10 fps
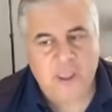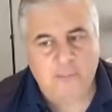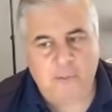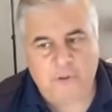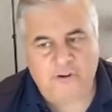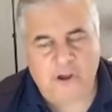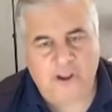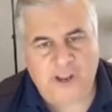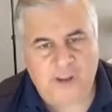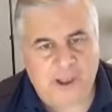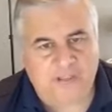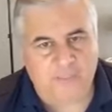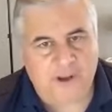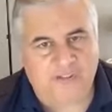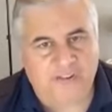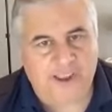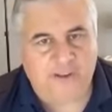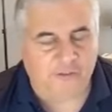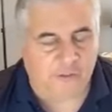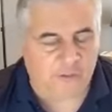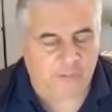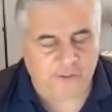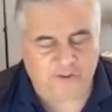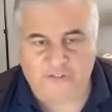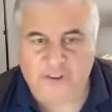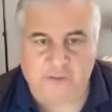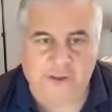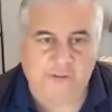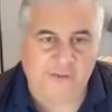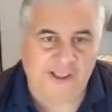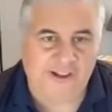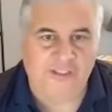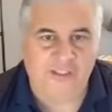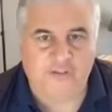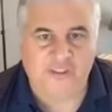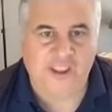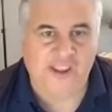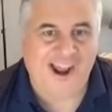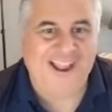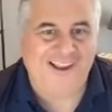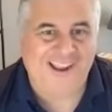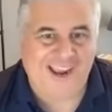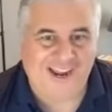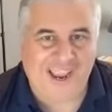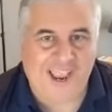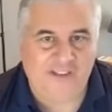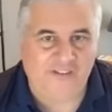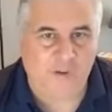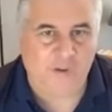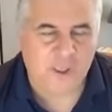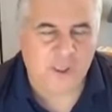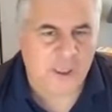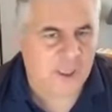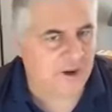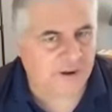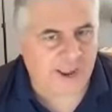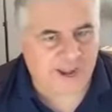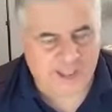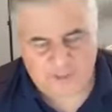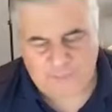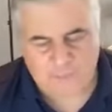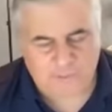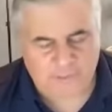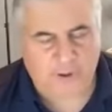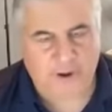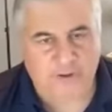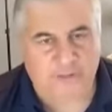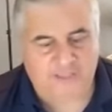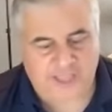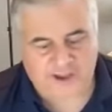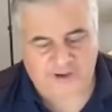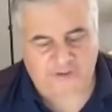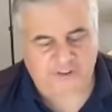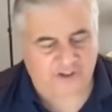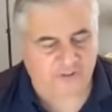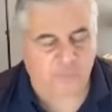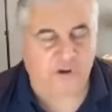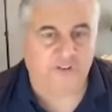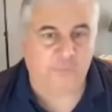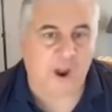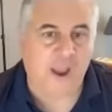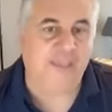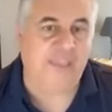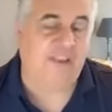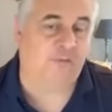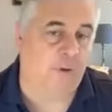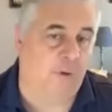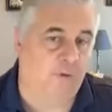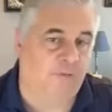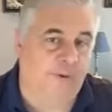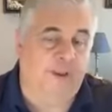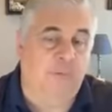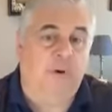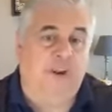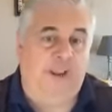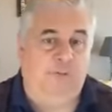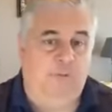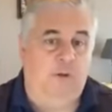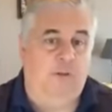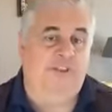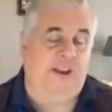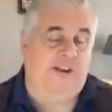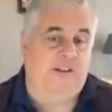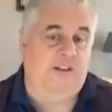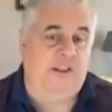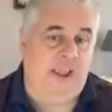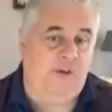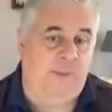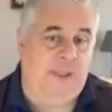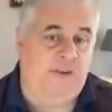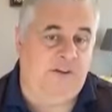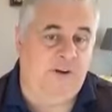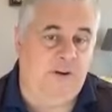But we're talking about them in a sales role, which you said really relates to those D and I kind of guys. So, kind of hit me with where you think that intersection works and why these roles really work in a role of technical account manager.